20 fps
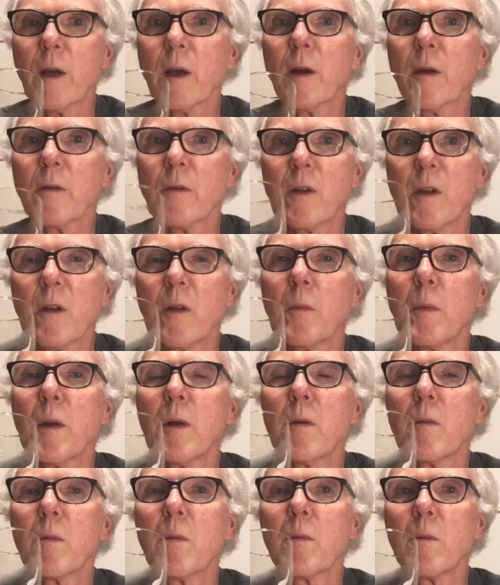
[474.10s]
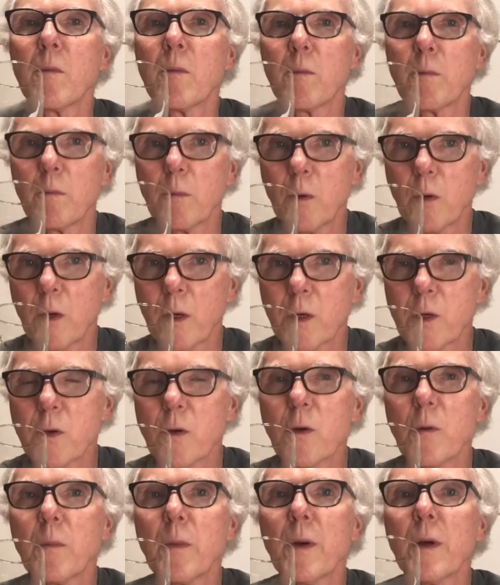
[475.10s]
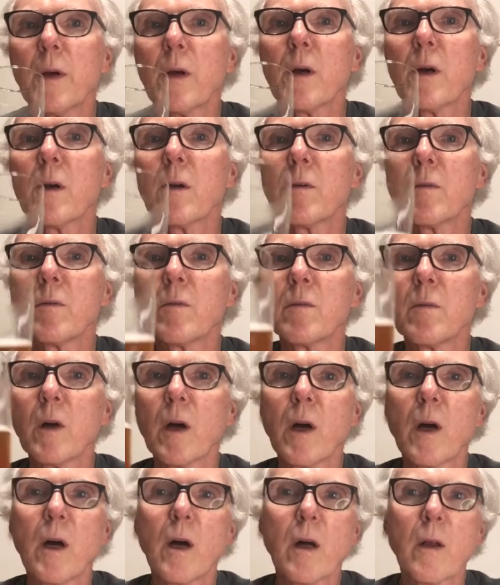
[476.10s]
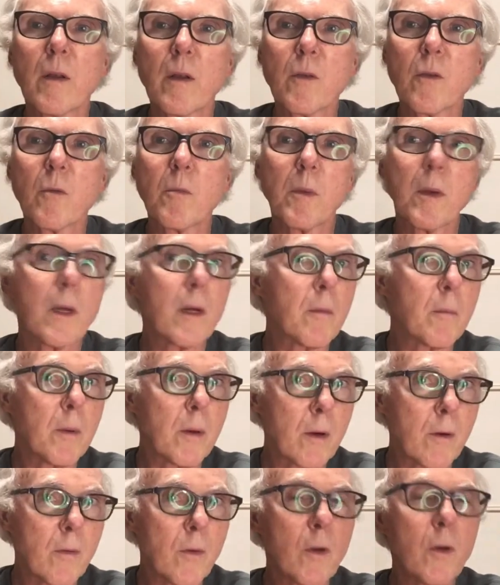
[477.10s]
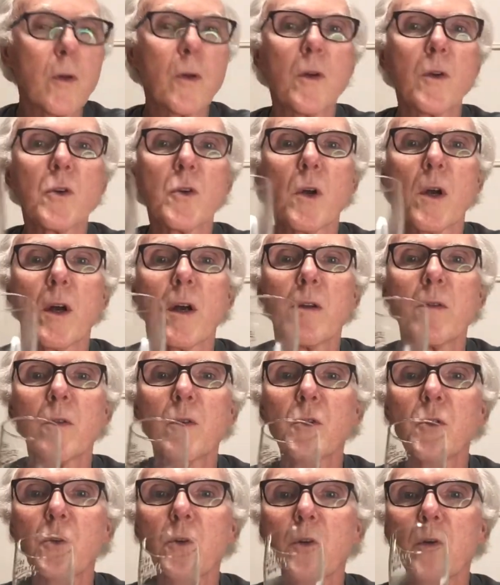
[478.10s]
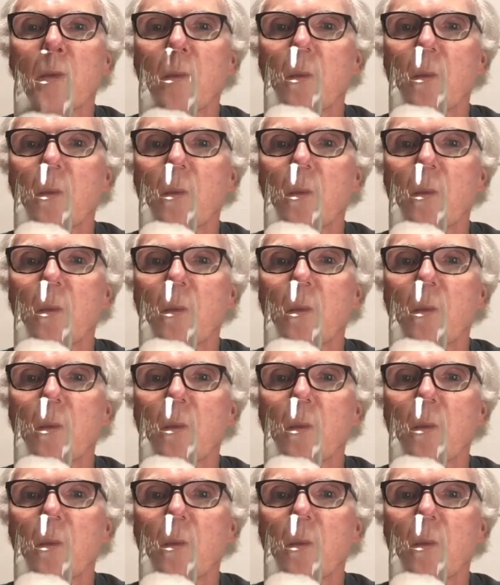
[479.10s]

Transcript: after they've been put into a beer. This would be a beer for you to try for sure.